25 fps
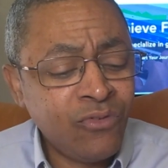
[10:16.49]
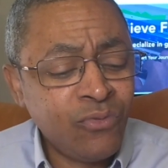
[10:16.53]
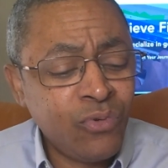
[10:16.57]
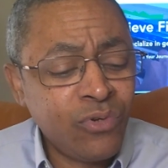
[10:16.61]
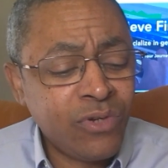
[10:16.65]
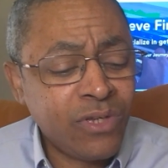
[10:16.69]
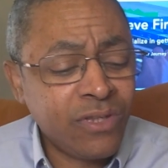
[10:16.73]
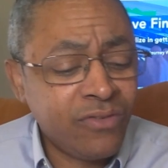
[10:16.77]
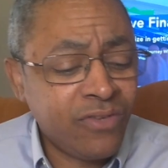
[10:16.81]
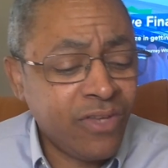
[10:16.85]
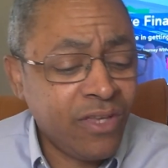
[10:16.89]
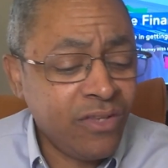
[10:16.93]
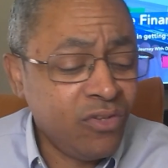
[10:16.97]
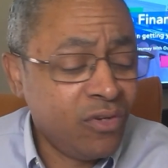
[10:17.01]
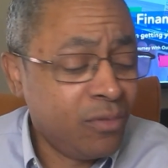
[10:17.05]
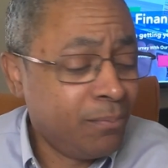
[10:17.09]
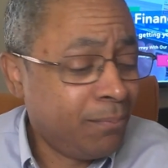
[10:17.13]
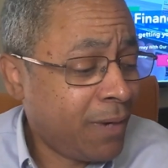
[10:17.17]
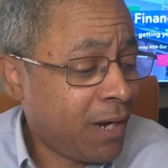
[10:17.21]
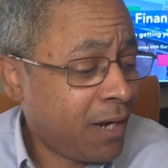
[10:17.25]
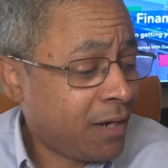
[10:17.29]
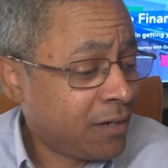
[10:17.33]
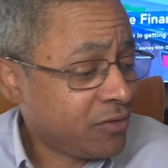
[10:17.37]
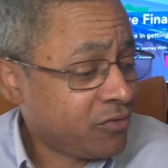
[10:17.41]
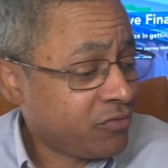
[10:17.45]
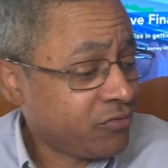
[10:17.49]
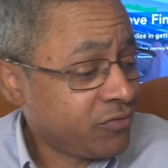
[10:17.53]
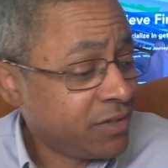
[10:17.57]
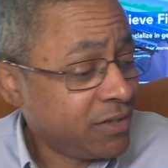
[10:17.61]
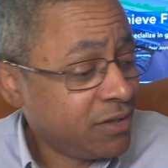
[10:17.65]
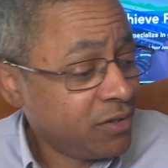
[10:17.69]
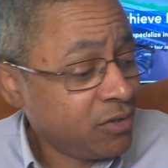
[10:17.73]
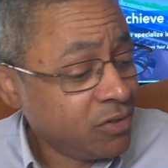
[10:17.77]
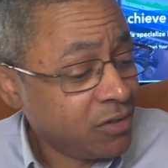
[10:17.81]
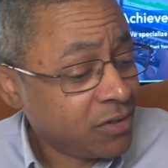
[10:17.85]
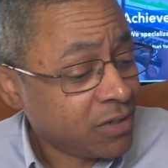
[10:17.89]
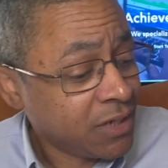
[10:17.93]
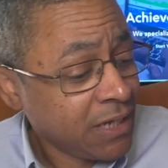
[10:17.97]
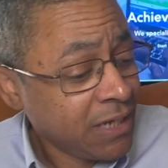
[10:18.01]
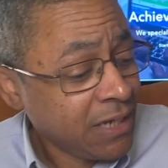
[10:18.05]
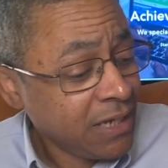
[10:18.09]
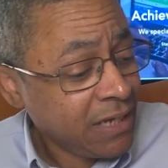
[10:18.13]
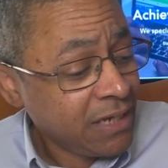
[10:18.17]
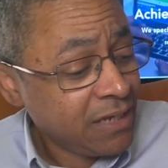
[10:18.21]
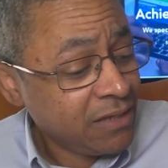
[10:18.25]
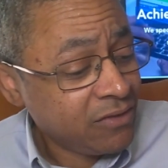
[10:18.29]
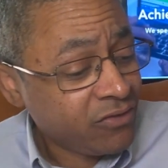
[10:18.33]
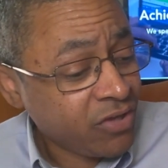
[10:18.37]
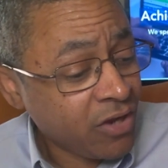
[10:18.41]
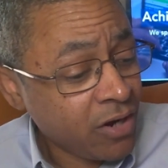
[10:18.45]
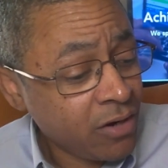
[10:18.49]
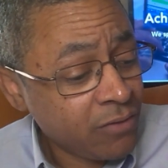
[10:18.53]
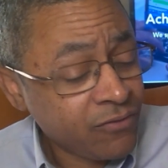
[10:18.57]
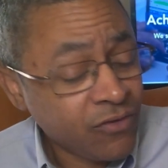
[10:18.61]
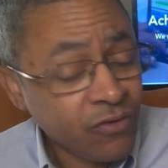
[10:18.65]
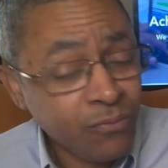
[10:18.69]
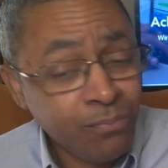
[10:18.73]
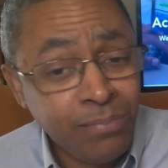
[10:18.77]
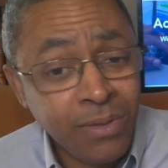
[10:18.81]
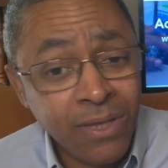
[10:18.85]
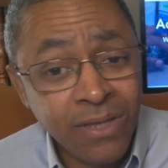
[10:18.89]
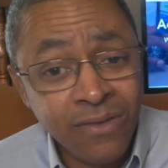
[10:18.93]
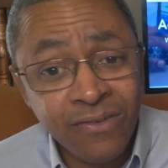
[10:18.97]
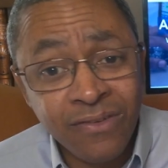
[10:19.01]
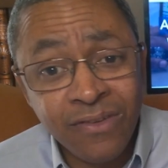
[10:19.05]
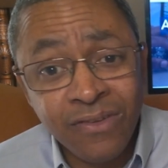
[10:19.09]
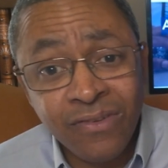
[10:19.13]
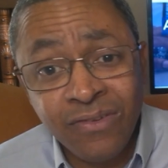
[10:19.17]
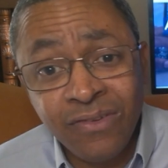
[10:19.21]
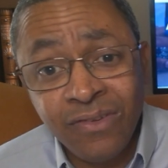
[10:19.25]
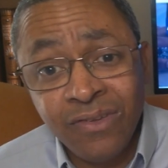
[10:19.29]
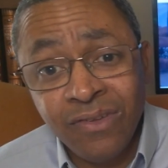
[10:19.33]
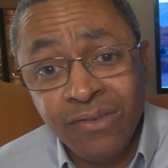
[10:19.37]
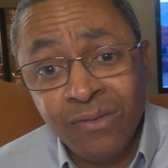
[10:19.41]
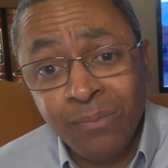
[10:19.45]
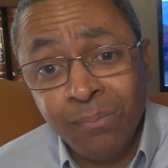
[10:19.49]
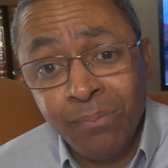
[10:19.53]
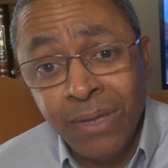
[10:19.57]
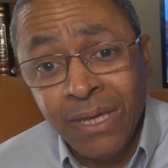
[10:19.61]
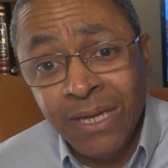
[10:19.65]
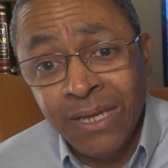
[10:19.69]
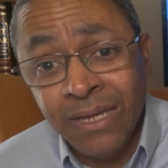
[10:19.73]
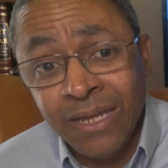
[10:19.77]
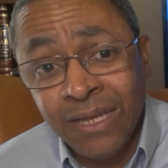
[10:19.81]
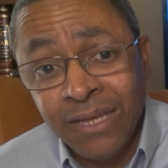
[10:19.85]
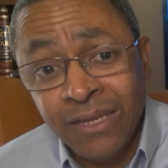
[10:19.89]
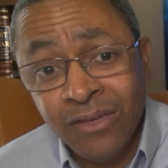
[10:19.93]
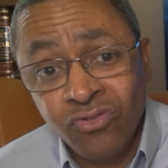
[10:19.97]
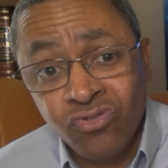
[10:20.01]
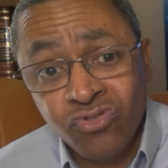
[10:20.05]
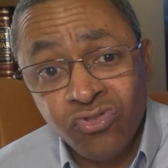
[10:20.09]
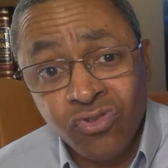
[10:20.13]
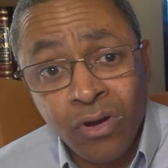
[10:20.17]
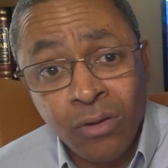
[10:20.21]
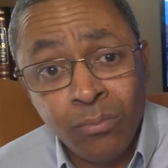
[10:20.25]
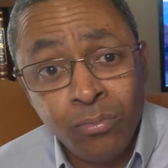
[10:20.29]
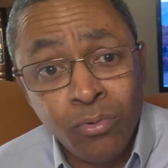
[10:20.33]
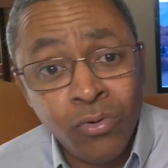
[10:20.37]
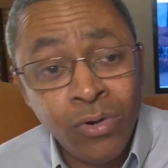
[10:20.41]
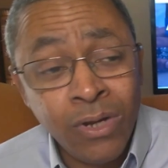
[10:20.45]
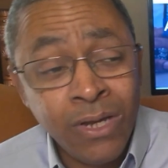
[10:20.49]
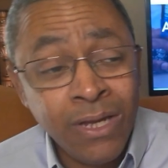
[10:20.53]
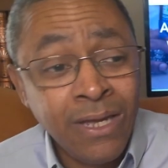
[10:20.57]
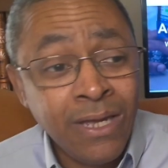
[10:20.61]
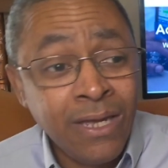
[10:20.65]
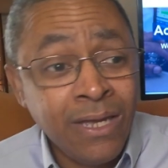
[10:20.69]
We'll continue to monitor it. Look, in terms of businesses being in trouble,